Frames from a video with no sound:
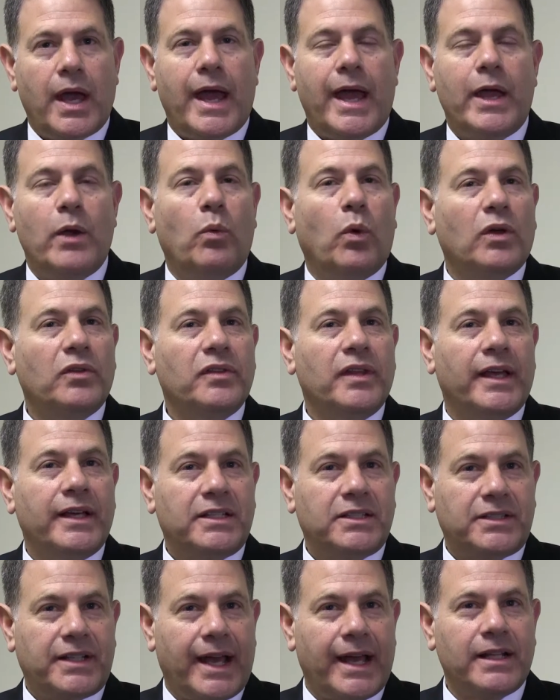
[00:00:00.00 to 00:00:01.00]
a one-leg
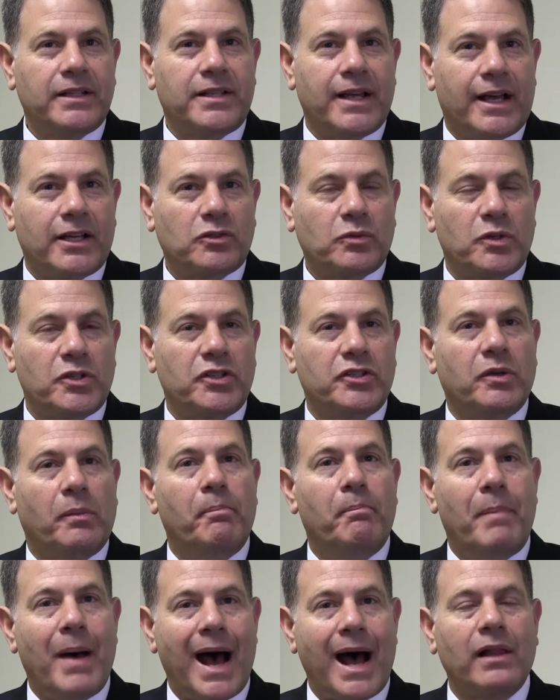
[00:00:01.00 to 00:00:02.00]
stand test, which is a
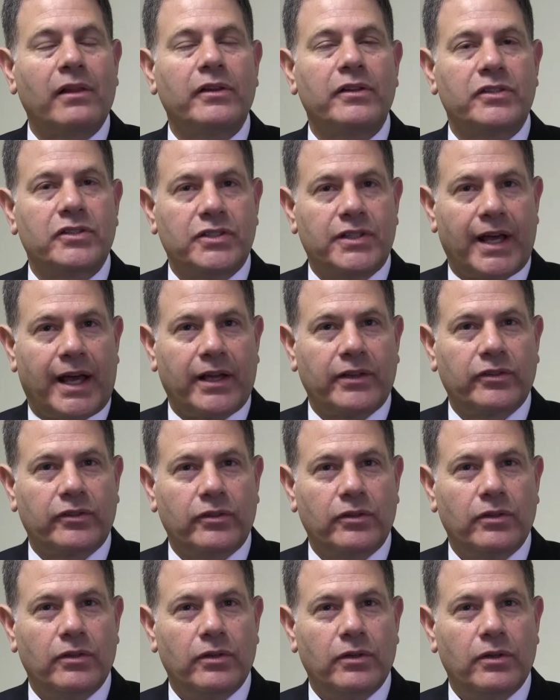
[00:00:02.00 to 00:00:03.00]
balance
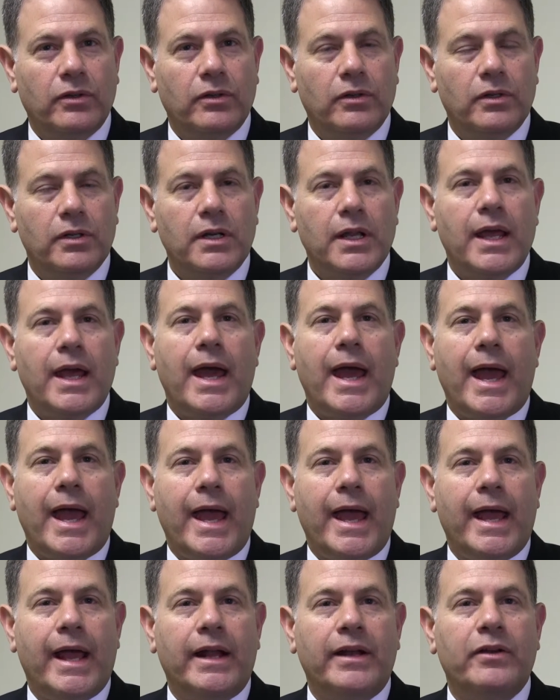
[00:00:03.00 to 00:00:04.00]
test,
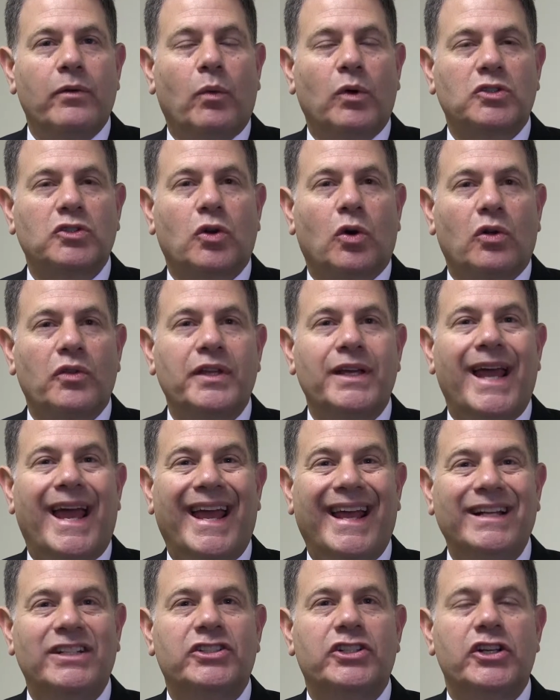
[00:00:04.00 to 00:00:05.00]
and what's called the
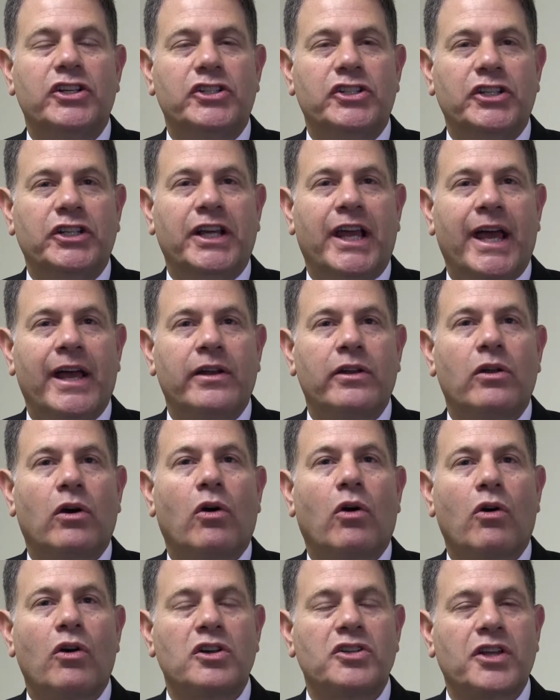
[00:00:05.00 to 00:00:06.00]
HGN,
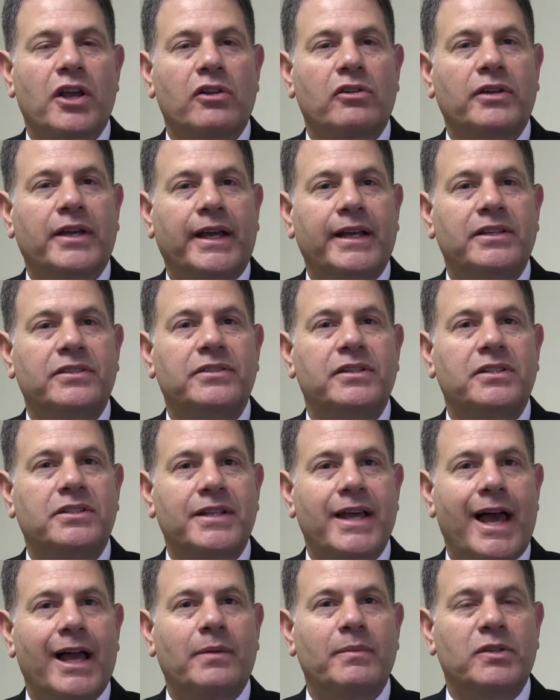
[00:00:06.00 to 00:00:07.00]
horizontal gaze
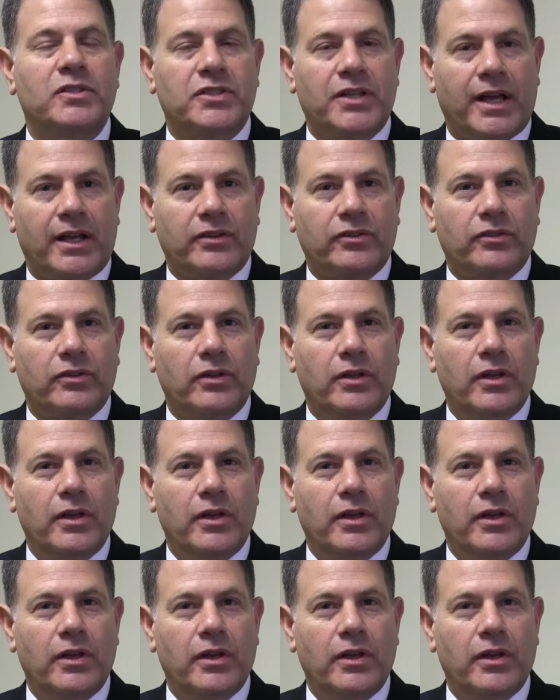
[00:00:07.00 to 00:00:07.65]
nystagmus test.